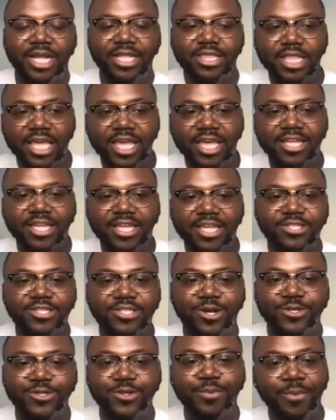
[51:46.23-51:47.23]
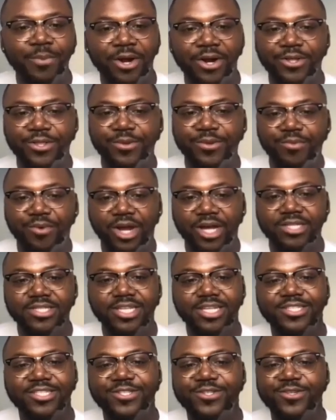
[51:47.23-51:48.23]
but i think it's also part of the
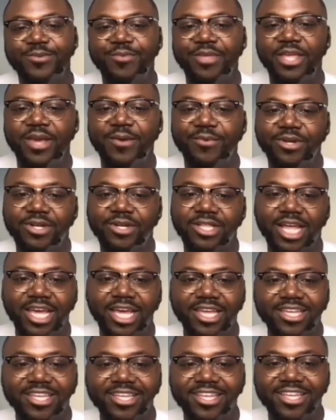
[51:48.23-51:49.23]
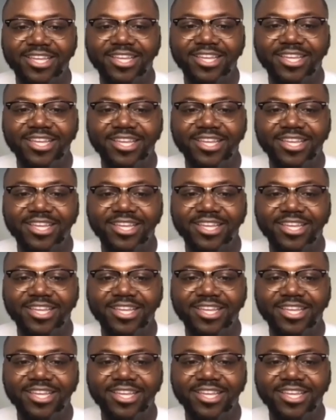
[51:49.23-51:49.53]
process to be able to like